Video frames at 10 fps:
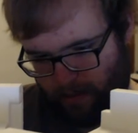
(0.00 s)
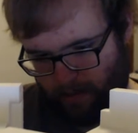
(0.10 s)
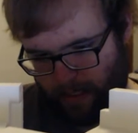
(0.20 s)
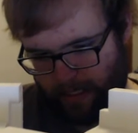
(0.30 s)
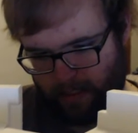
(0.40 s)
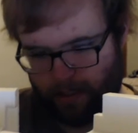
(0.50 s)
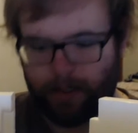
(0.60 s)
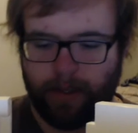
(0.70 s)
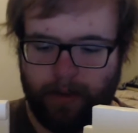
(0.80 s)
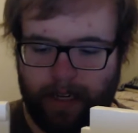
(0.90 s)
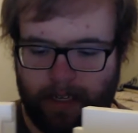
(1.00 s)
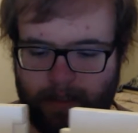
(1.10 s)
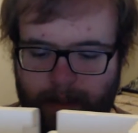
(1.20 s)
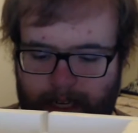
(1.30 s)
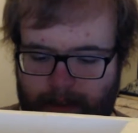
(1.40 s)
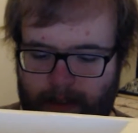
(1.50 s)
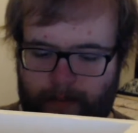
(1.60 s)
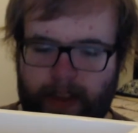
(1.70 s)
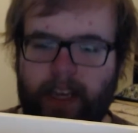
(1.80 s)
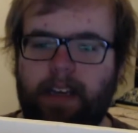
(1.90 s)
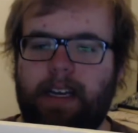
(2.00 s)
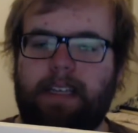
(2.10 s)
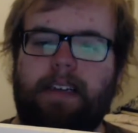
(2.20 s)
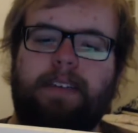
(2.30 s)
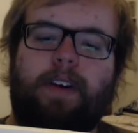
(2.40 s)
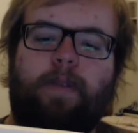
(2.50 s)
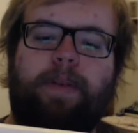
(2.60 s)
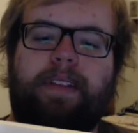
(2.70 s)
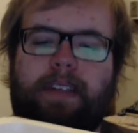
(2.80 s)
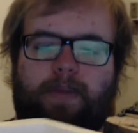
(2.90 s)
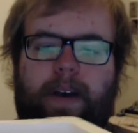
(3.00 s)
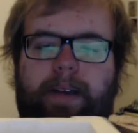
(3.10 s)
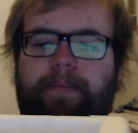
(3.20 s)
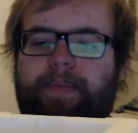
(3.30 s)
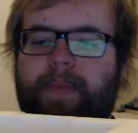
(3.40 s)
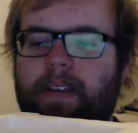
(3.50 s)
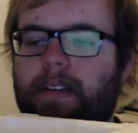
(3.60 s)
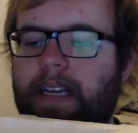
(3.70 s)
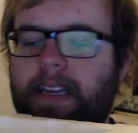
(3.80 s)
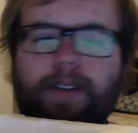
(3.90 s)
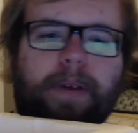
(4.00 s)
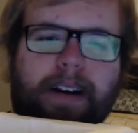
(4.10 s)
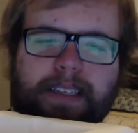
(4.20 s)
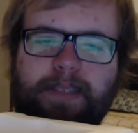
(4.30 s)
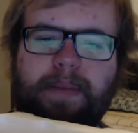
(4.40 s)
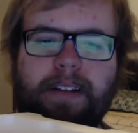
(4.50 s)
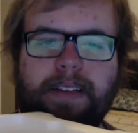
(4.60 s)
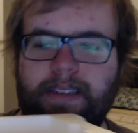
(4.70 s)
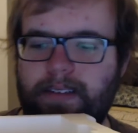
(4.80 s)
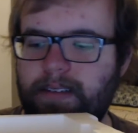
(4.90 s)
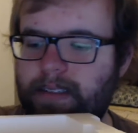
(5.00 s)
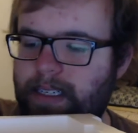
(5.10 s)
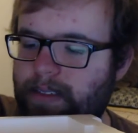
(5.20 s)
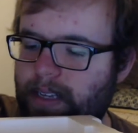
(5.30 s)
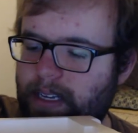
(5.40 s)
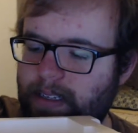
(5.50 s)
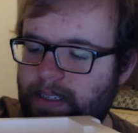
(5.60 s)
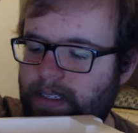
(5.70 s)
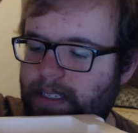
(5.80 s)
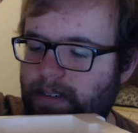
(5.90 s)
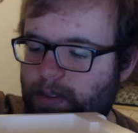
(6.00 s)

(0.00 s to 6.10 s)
so I can show you guys. Okay, so it does open this way. That new box smell here is